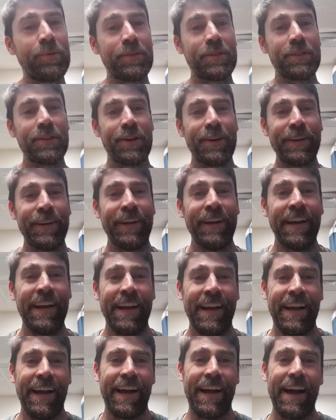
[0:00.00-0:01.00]
So
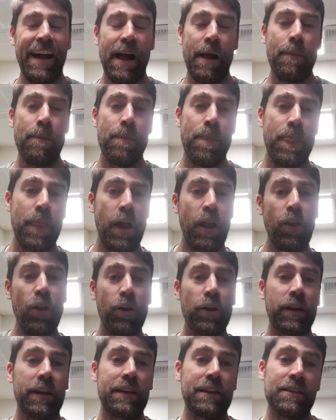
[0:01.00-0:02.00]
a
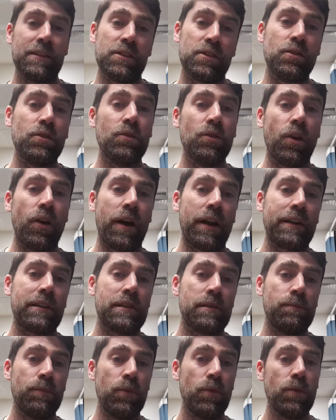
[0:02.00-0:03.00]
lot of kids do like
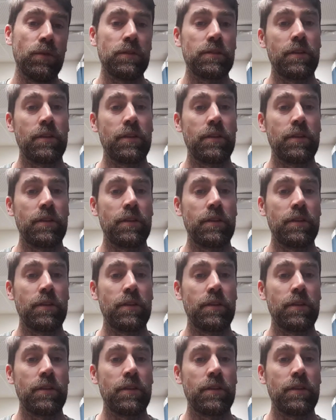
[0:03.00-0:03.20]
sport,